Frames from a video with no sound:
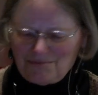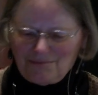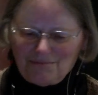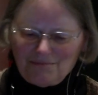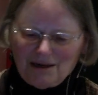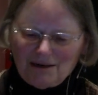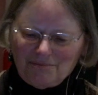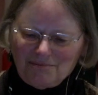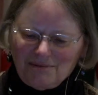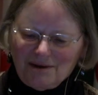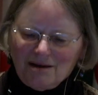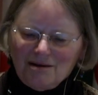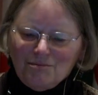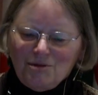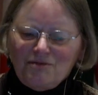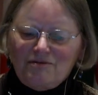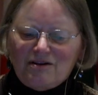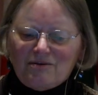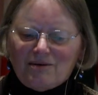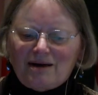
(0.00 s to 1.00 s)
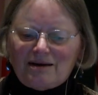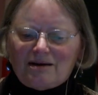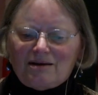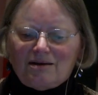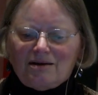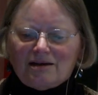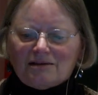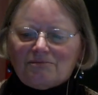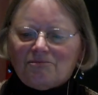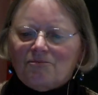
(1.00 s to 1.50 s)
But moving right
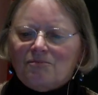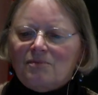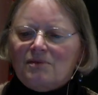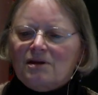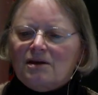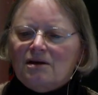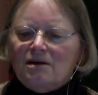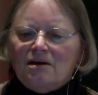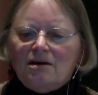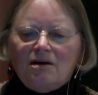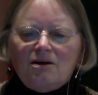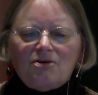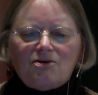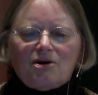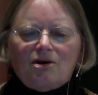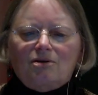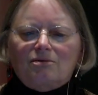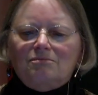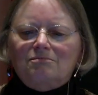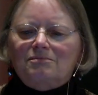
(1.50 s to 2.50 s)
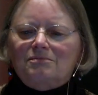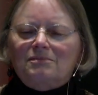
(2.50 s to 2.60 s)
along. So